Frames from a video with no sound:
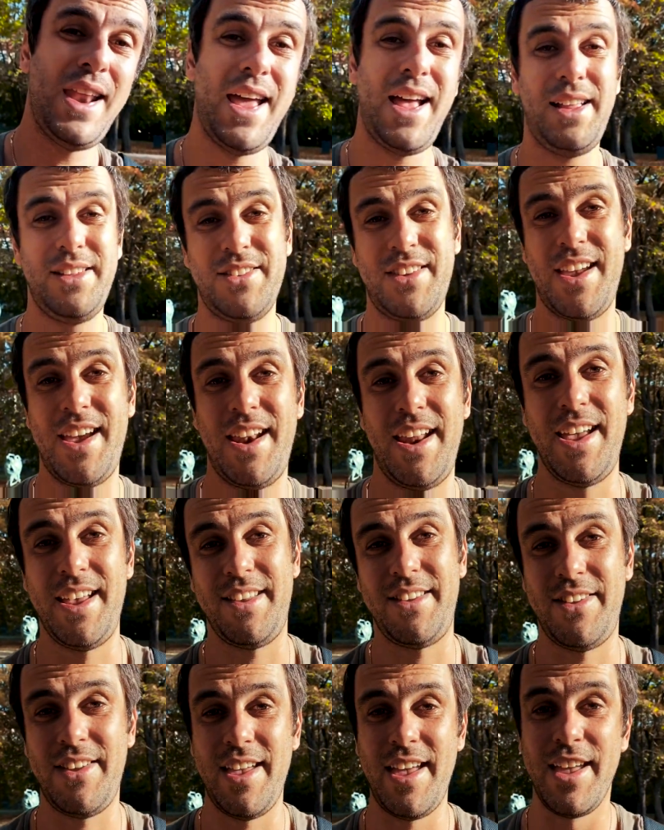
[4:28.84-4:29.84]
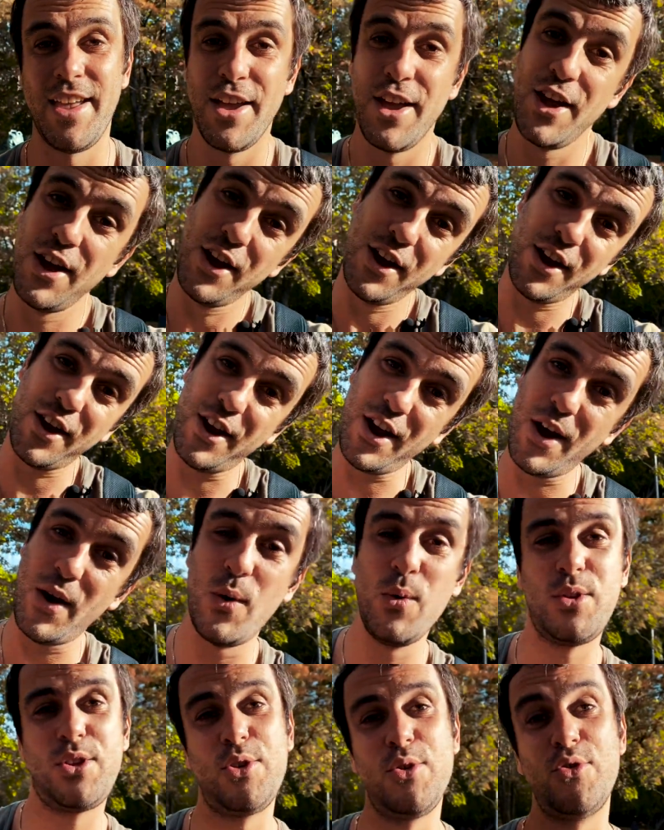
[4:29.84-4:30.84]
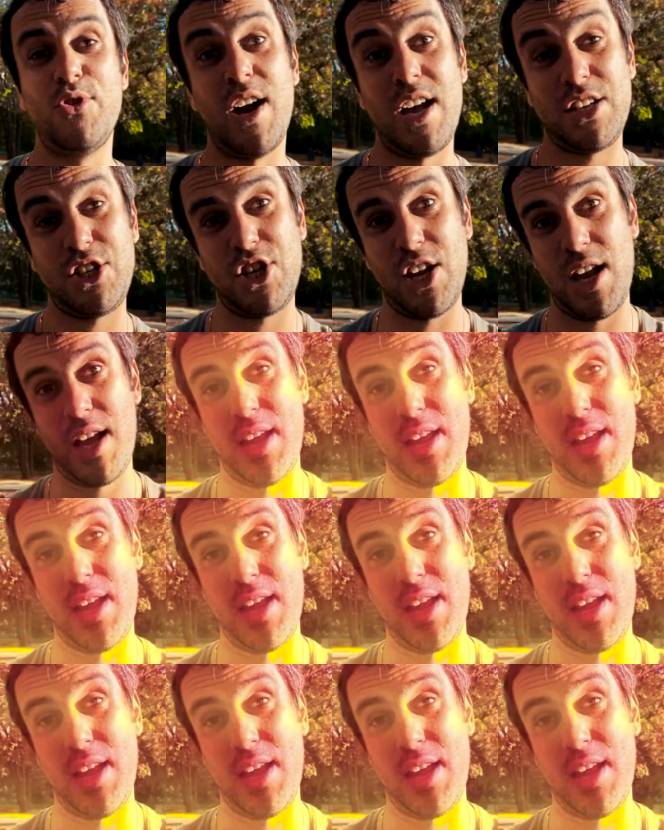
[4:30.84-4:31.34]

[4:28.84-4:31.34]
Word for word: else can I say? Go to Russia!